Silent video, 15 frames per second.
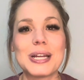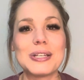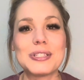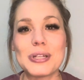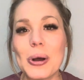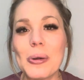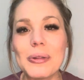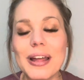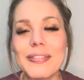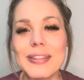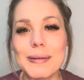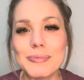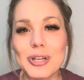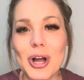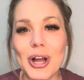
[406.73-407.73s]
Don't let
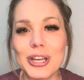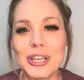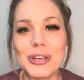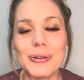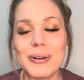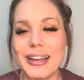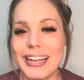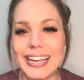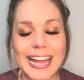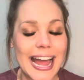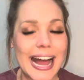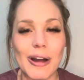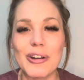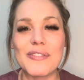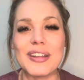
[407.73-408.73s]
them talk you
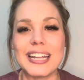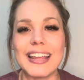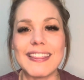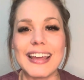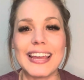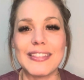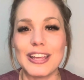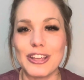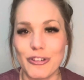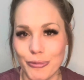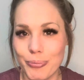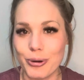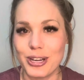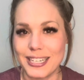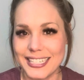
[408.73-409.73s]
out of anything that you've
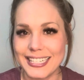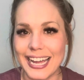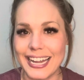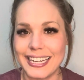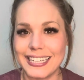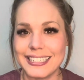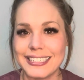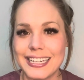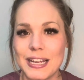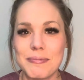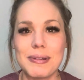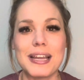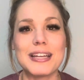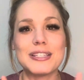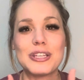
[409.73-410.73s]
pre decided
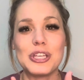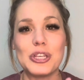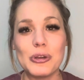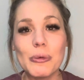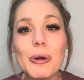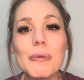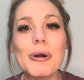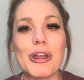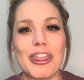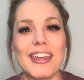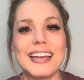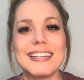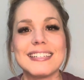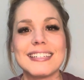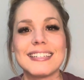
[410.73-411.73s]
because you are worth
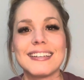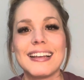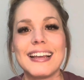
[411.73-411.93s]
it.